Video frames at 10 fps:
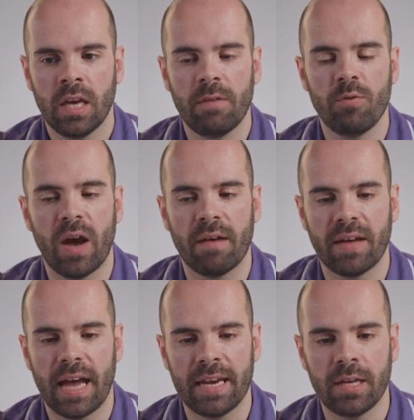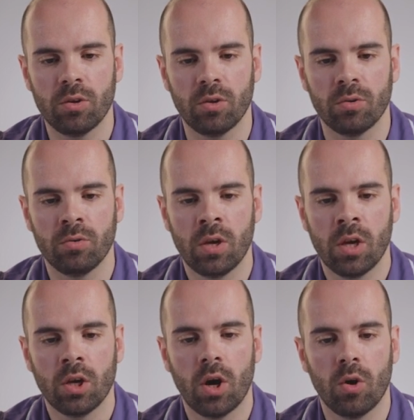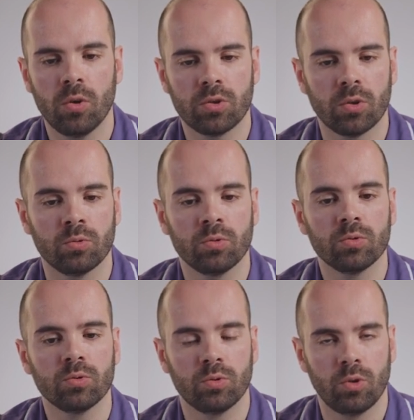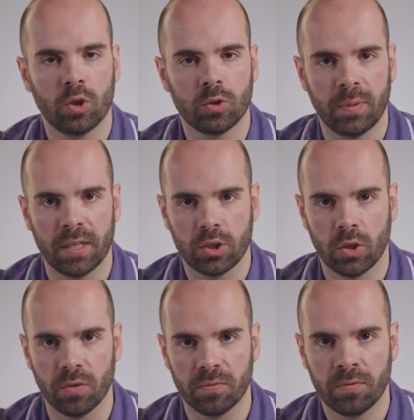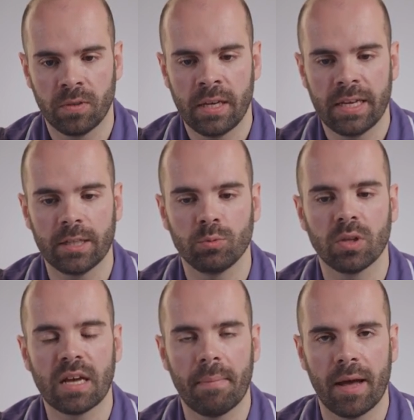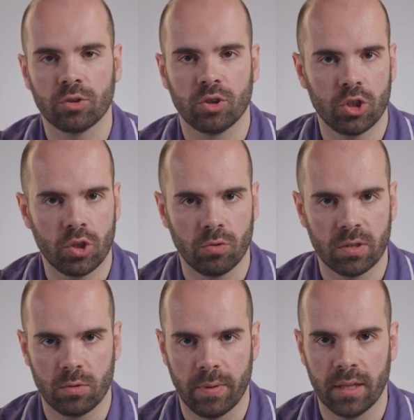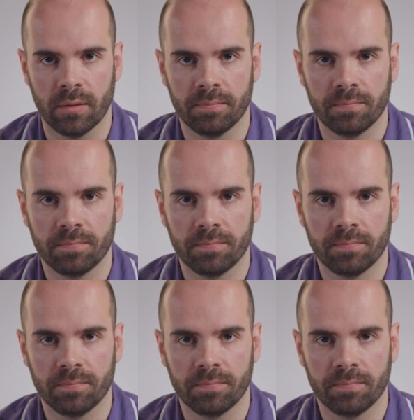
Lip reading: If you have any glue, also do not peel it off. It will come out on its own as well.